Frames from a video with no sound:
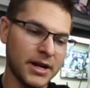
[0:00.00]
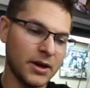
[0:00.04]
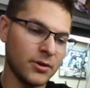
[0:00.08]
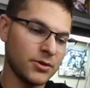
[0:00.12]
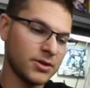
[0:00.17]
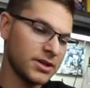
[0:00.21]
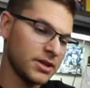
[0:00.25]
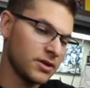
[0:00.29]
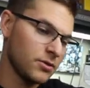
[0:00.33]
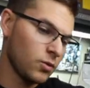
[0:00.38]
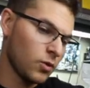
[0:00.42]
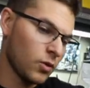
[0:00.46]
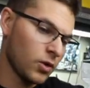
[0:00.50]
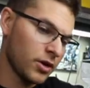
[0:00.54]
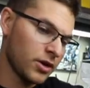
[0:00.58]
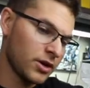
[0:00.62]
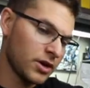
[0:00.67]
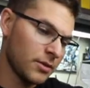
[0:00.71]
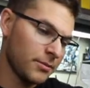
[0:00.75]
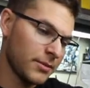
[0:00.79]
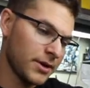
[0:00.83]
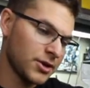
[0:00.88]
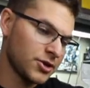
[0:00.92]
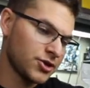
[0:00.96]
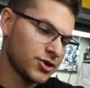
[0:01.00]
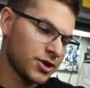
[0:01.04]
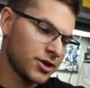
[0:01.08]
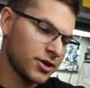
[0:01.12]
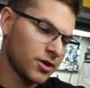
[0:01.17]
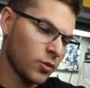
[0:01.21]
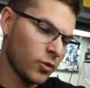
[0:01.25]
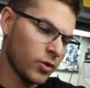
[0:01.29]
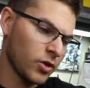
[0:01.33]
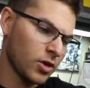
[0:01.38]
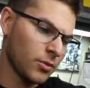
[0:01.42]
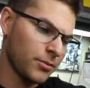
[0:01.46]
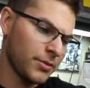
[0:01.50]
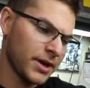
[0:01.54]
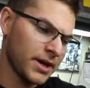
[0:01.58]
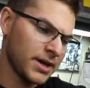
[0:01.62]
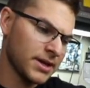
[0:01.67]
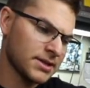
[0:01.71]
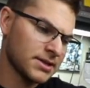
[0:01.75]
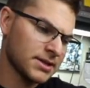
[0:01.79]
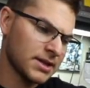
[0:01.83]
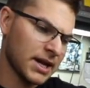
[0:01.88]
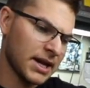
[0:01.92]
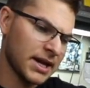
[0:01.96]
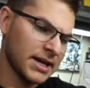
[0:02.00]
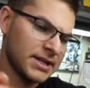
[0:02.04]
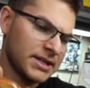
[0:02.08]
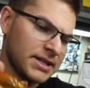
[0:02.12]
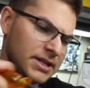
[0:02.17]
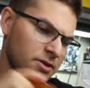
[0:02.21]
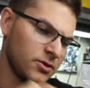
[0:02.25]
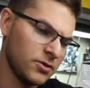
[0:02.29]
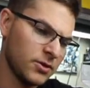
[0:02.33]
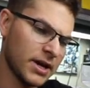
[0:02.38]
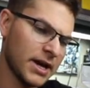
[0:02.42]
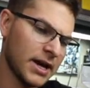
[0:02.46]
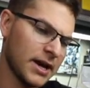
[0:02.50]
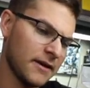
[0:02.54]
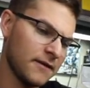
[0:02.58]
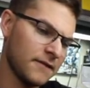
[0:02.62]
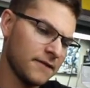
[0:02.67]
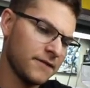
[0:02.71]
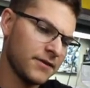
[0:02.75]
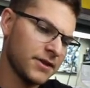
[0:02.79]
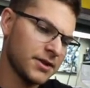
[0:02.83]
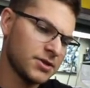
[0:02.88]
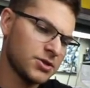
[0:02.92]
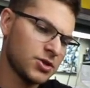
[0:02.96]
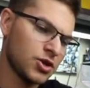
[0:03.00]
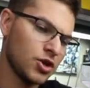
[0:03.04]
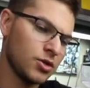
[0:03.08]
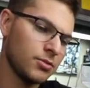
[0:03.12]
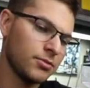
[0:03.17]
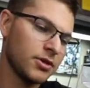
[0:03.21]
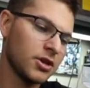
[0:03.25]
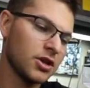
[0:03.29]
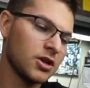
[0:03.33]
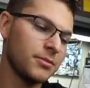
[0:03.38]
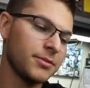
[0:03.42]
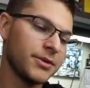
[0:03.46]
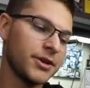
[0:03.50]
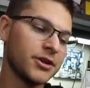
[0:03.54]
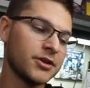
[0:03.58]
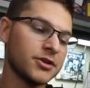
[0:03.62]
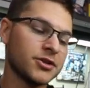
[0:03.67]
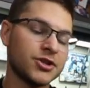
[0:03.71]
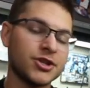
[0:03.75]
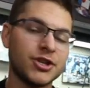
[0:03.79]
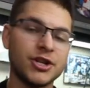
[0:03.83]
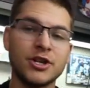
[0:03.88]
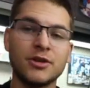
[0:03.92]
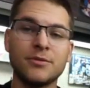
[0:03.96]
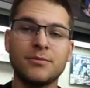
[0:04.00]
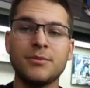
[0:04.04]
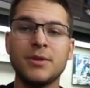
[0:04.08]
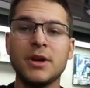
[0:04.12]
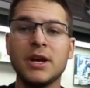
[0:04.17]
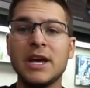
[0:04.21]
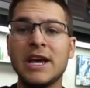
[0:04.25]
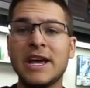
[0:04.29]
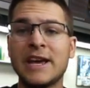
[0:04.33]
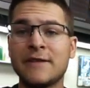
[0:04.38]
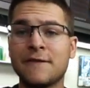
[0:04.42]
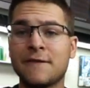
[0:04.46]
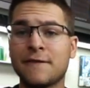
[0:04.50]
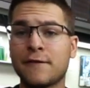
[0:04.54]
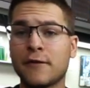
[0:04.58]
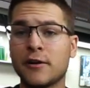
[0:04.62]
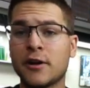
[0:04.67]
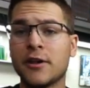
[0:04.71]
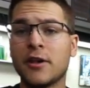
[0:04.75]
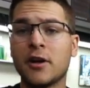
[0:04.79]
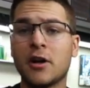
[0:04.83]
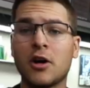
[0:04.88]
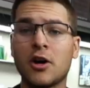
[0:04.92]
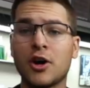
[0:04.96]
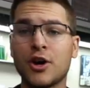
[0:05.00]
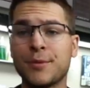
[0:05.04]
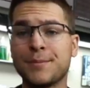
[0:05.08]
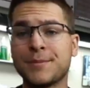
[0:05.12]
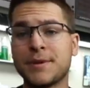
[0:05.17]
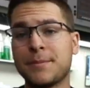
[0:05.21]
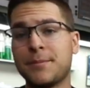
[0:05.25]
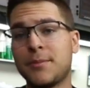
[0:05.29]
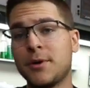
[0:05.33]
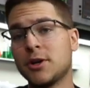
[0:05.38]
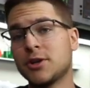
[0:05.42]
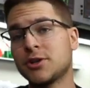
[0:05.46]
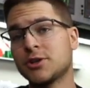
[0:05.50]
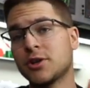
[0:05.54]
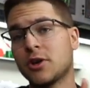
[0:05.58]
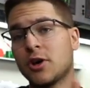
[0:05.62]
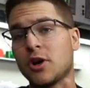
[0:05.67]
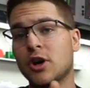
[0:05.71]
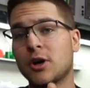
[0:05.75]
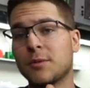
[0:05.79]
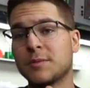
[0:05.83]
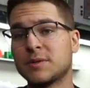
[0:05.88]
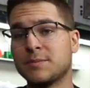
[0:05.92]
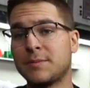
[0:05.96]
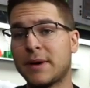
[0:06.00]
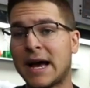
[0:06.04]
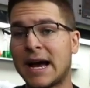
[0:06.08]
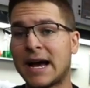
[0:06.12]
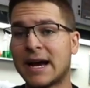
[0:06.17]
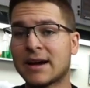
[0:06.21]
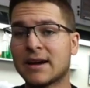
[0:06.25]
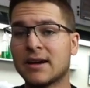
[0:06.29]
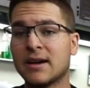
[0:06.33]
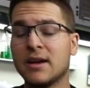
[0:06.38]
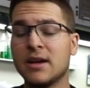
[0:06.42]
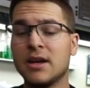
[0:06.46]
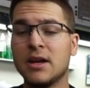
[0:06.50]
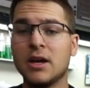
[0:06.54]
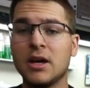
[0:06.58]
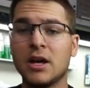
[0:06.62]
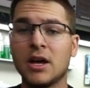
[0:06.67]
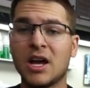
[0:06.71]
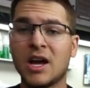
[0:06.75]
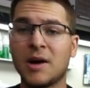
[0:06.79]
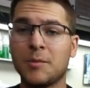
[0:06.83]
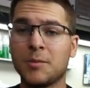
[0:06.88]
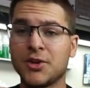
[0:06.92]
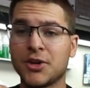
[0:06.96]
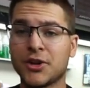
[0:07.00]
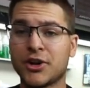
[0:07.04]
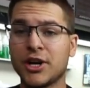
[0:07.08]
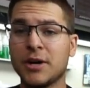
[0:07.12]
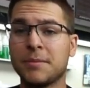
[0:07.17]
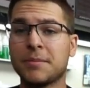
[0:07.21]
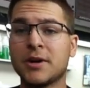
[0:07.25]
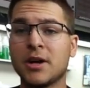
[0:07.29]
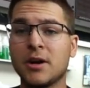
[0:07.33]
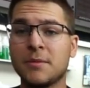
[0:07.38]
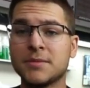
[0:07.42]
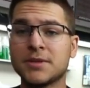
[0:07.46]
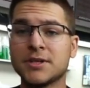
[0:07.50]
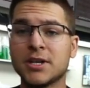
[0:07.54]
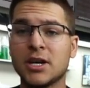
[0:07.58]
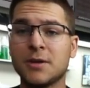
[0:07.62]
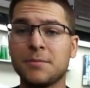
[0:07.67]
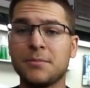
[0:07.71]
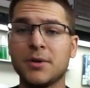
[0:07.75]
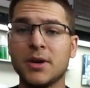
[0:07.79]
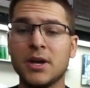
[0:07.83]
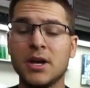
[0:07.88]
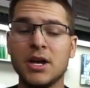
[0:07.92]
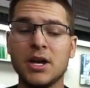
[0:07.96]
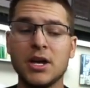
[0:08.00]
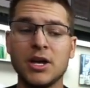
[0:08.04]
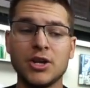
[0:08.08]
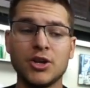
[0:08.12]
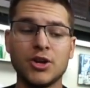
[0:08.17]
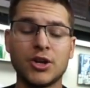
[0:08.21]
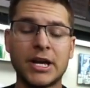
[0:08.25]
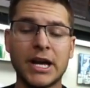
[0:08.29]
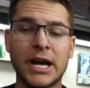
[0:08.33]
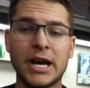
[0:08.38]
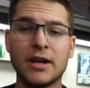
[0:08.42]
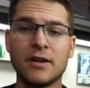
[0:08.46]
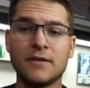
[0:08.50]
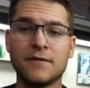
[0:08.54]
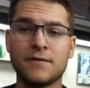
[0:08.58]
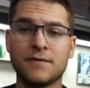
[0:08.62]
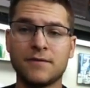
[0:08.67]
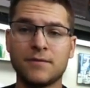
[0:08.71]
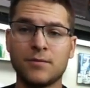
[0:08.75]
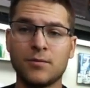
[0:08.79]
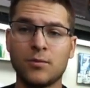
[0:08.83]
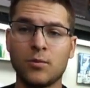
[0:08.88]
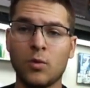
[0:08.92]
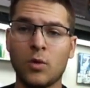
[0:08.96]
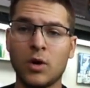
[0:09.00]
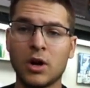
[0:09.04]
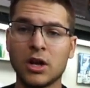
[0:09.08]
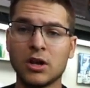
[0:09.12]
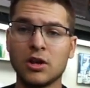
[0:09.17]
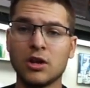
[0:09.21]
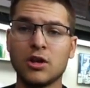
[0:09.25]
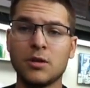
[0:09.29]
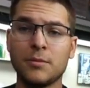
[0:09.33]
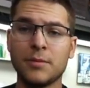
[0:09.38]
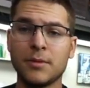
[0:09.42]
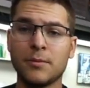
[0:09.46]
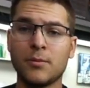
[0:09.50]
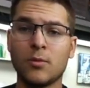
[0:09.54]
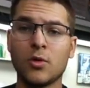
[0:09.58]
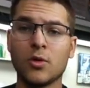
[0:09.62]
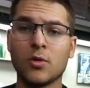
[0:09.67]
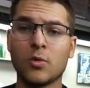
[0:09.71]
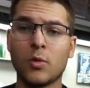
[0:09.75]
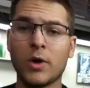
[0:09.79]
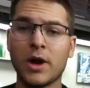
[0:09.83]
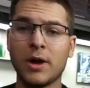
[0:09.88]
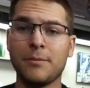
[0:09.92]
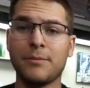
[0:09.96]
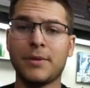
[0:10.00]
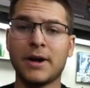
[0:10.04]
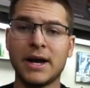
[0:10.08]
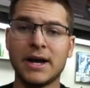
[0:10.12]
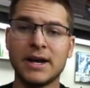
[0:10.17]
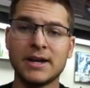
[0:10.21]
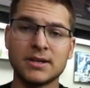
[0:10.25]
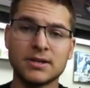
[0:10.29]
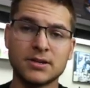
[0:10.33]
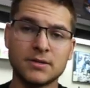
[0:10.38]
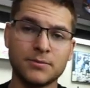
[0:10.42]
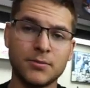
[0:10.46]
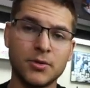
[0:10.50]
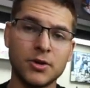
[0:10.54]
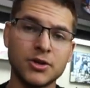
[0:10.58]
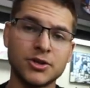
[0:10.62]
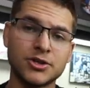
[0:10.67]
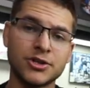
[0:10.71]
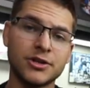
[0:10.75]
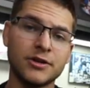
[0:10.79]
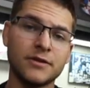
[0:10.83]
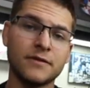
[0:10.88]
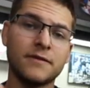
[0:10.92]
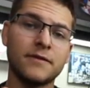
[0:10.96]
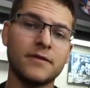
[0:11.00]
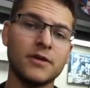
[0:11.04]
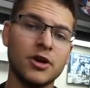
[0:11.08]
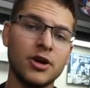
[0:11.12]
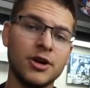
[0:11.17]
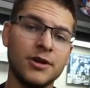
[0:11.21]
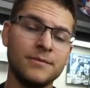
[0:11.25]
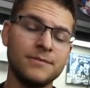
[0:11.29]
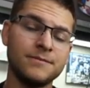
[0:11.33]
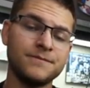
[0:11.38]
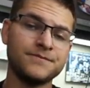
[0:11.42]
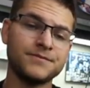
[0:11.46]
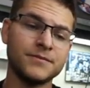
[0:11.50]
I did wanted to mention the wheelbase. I do have the 2mm shim in front of the arm to push the arms back. When the grip comes up, you kind of want a little bit more weight bias pushed to the front.